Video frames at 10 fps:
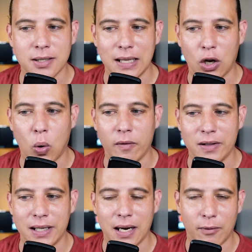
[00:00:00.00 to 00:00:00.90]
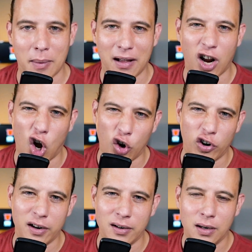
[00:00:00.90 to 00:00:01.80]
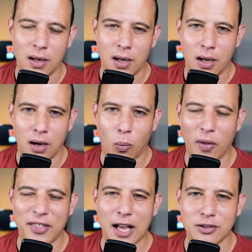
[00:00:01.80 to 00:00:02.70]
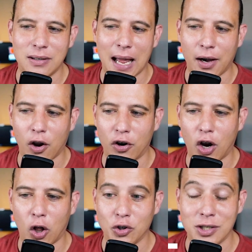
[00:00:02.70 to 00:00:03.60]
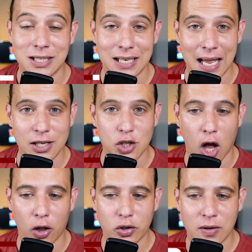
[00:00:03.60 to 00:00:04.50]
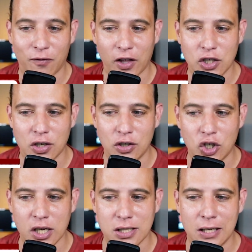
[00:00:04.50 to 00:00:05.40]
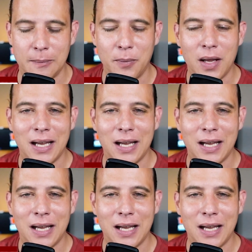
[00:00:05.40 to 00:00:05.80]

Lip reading: the equivalent of about $1,900 in today's dollars, inflation adjusted.